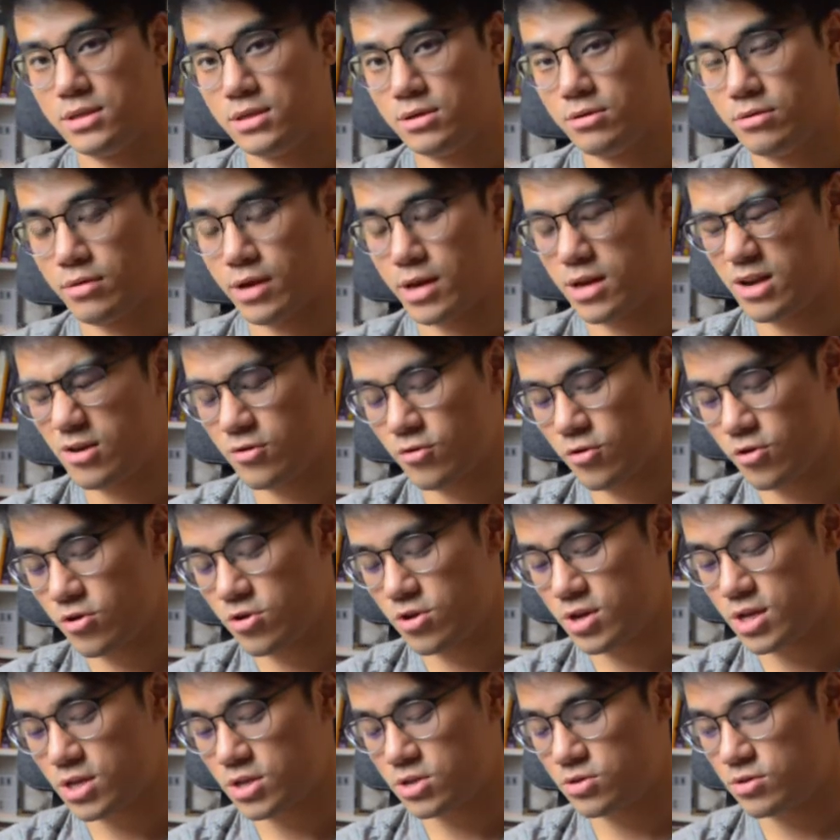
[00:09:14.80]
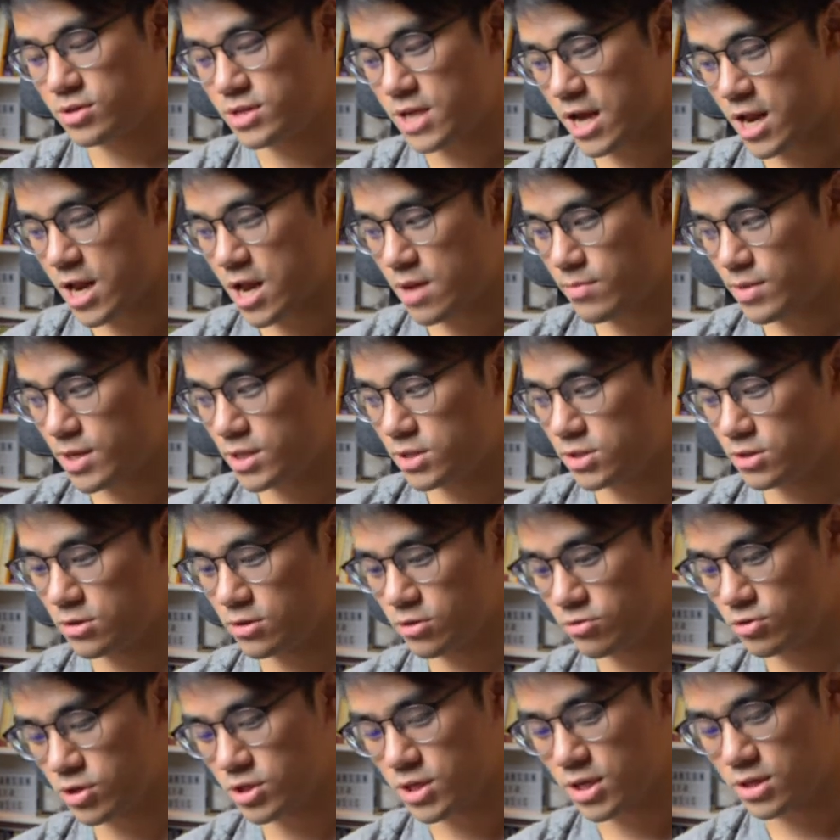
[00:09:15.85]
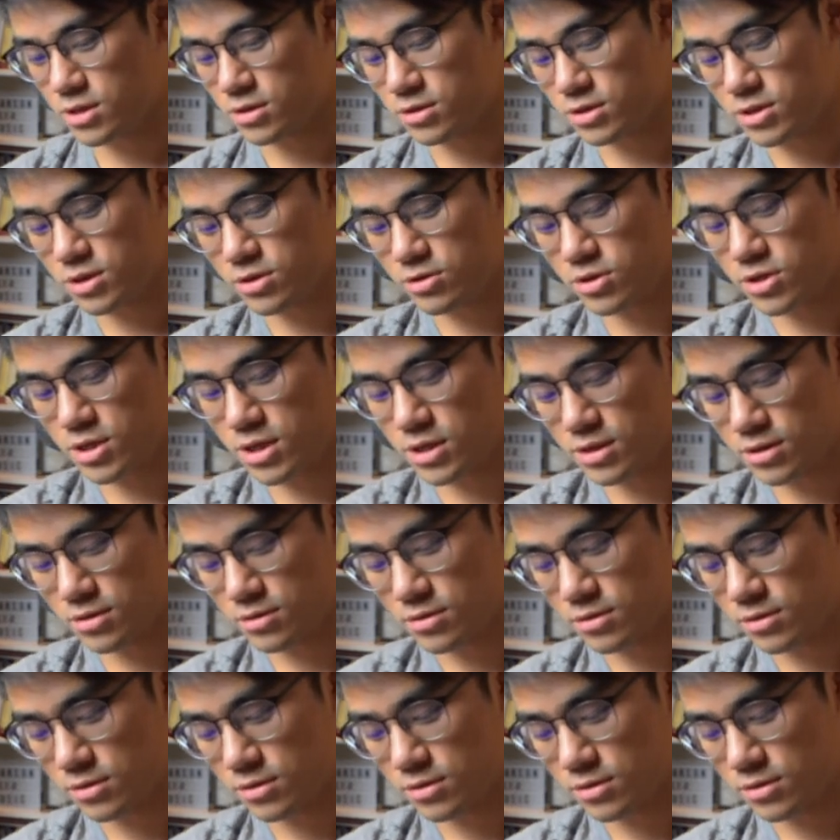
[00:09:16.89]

Right? Or you can do dynamics, crescendo, decrescendo.